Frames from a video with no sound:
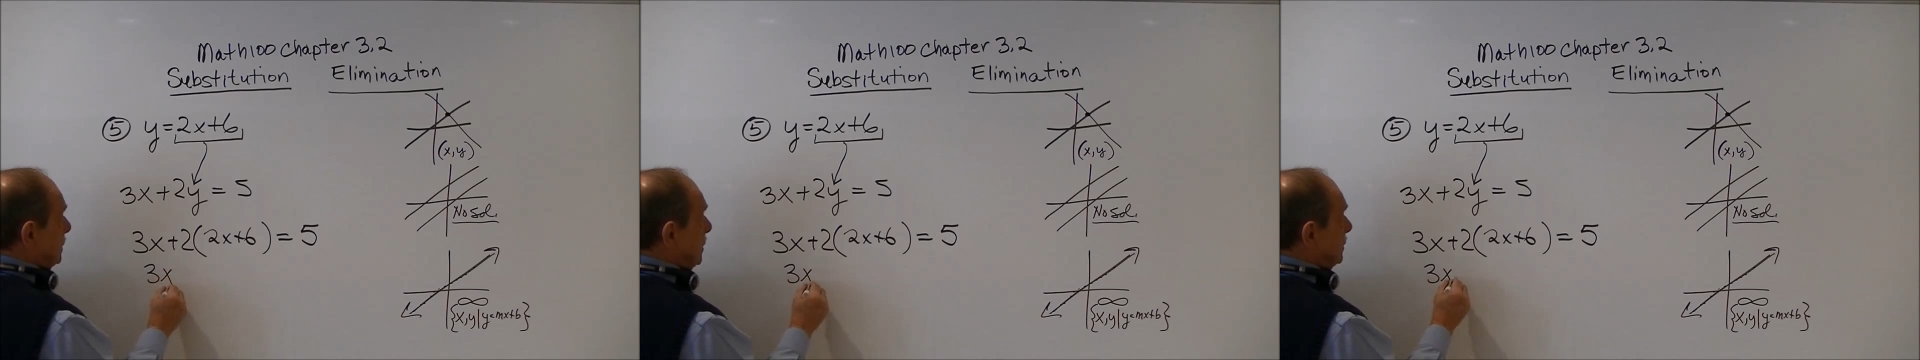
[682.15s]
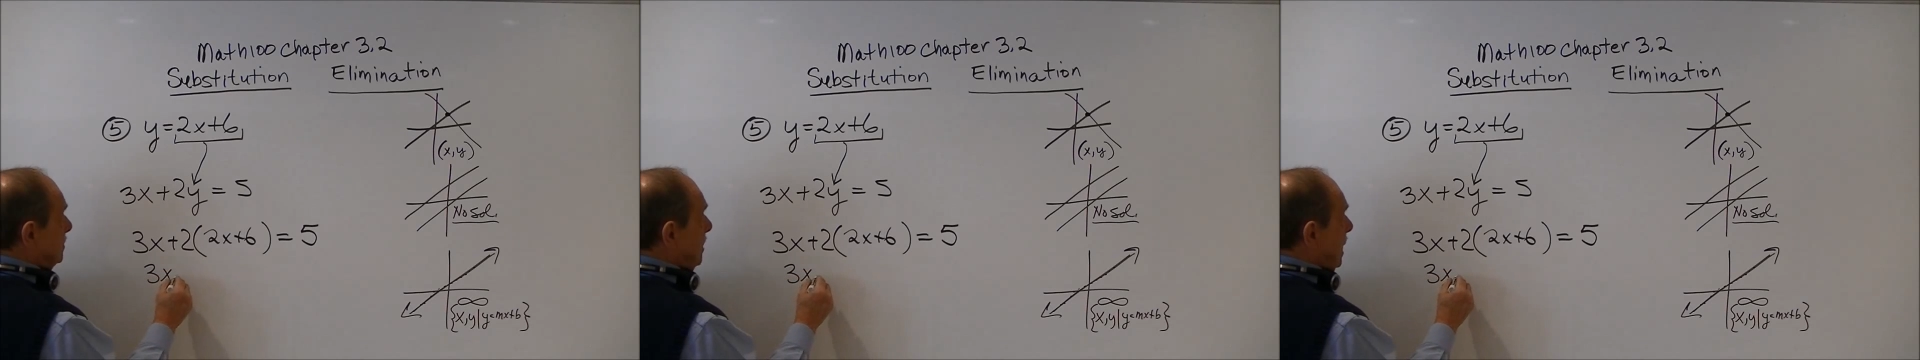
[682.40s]

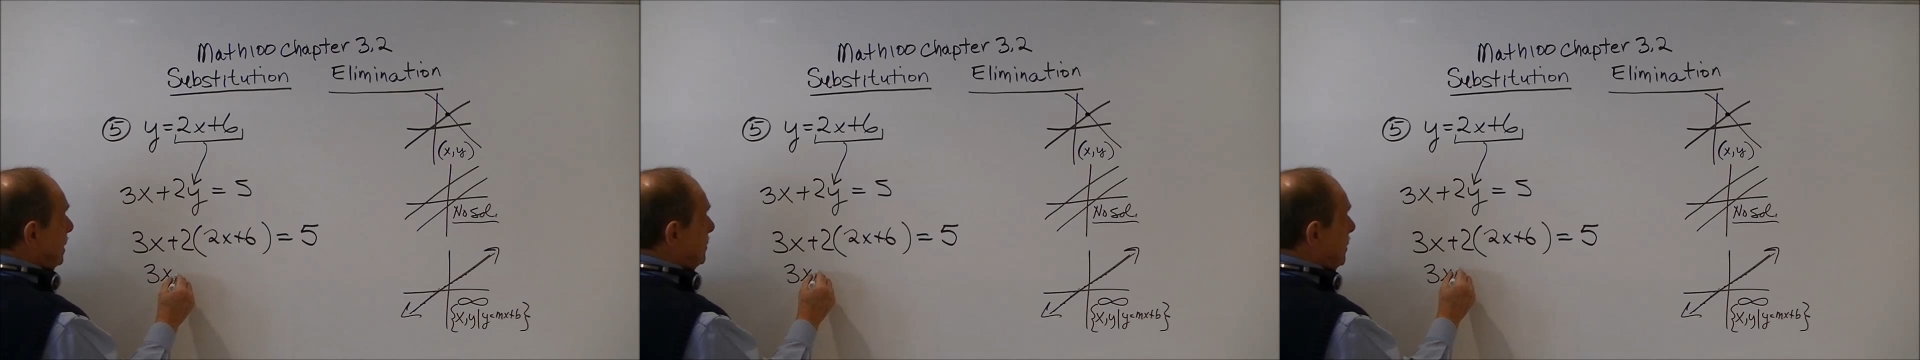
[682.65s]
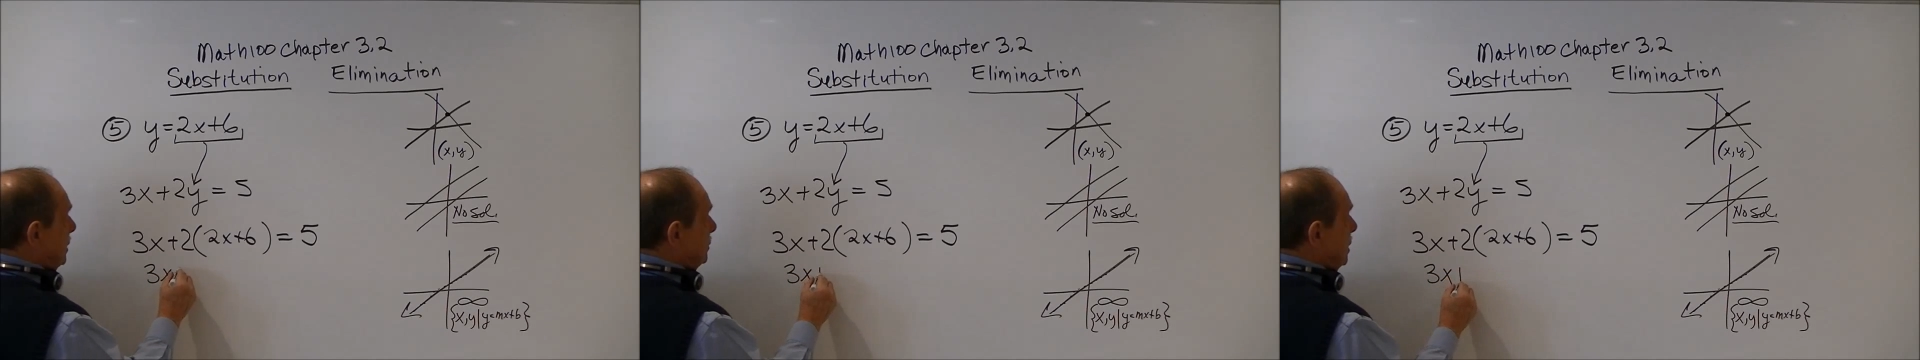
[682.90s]
goes back
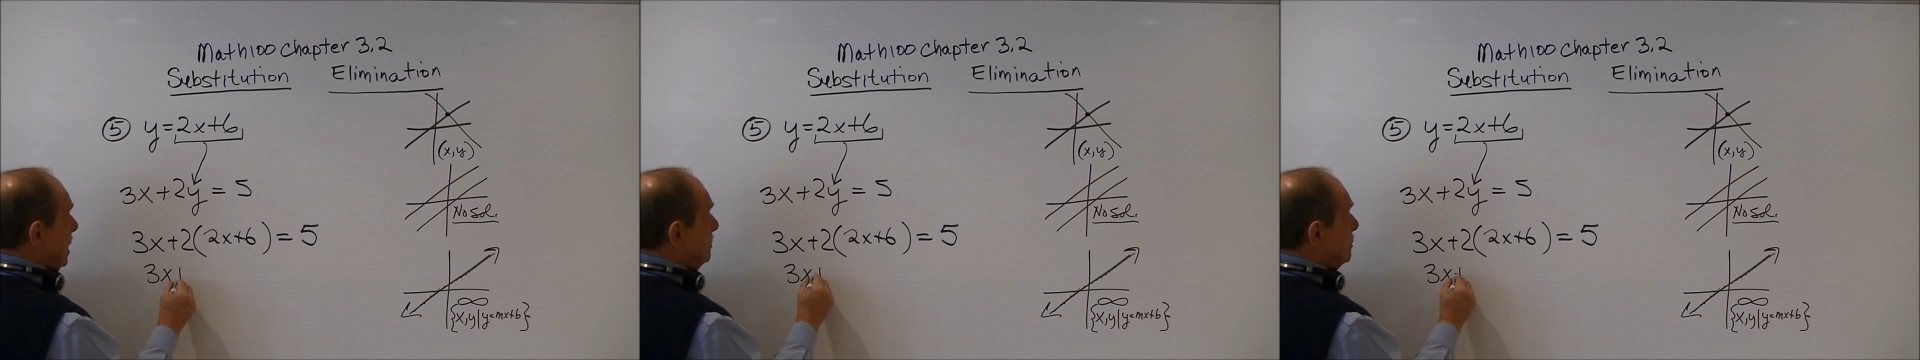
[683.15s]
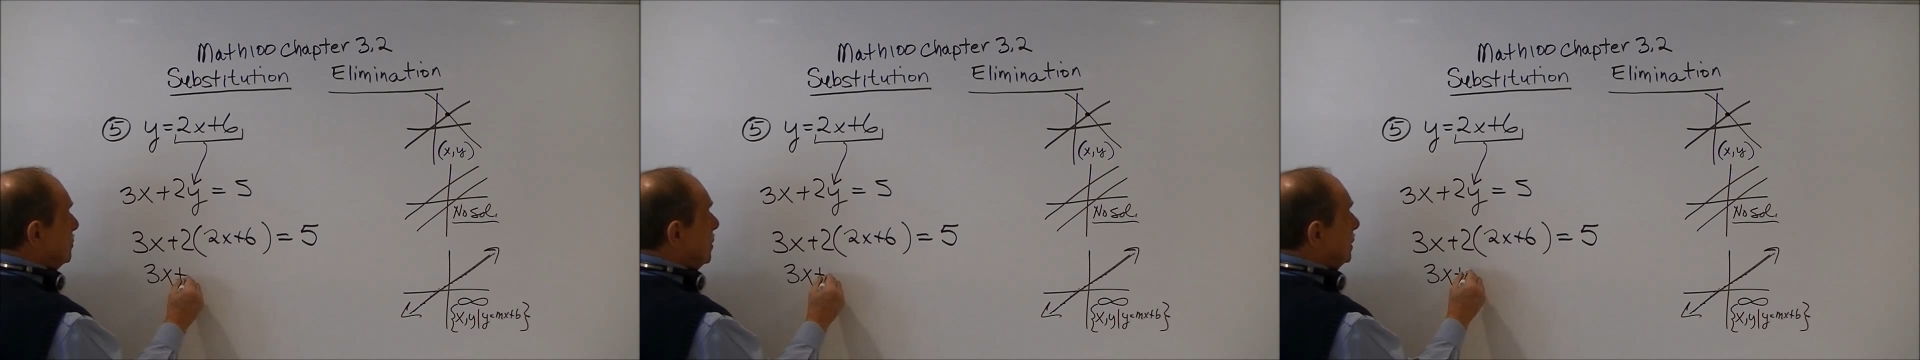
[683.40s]
to our
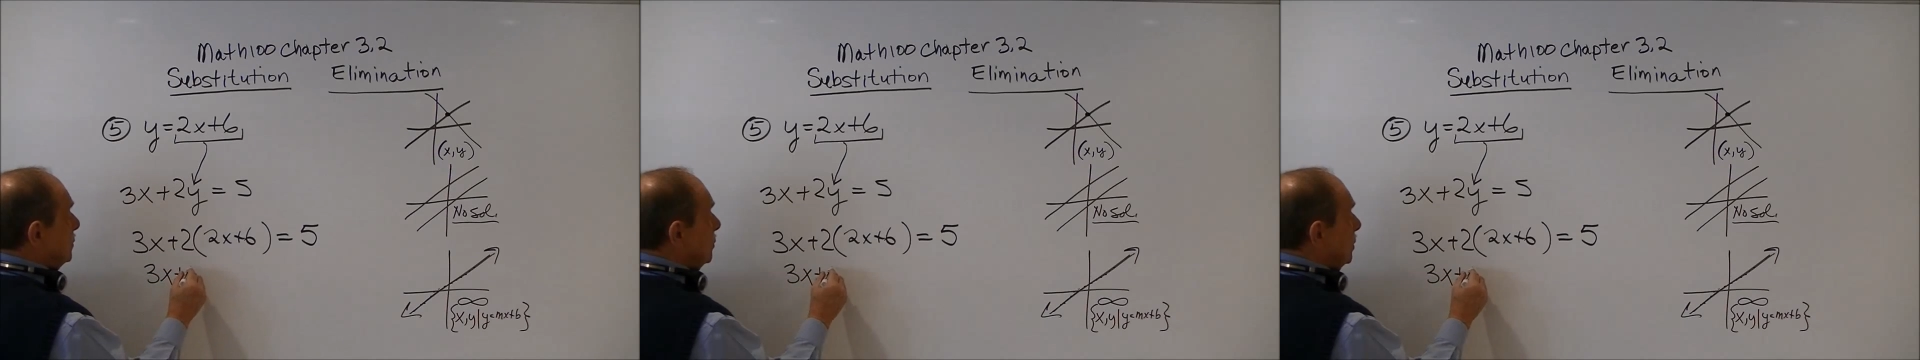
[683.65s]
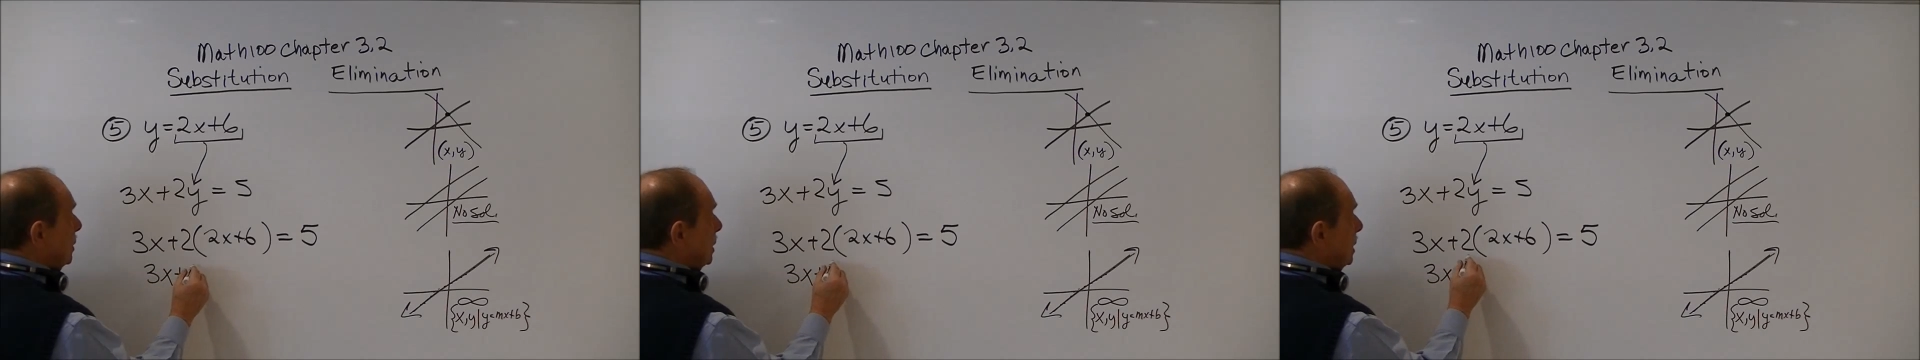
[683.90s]
chapter 1
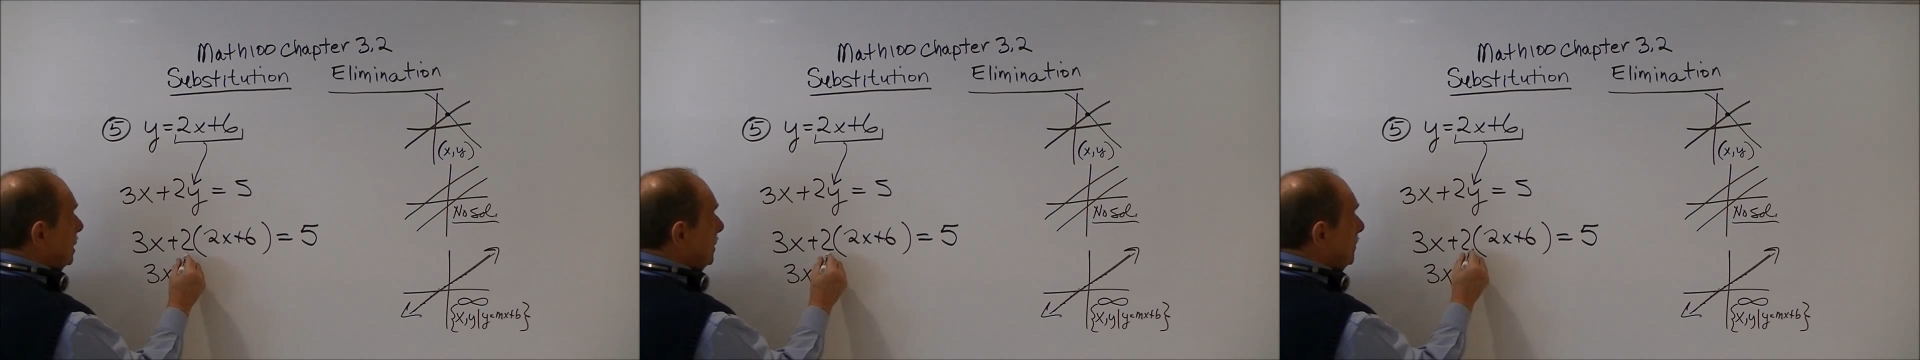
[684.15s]
work.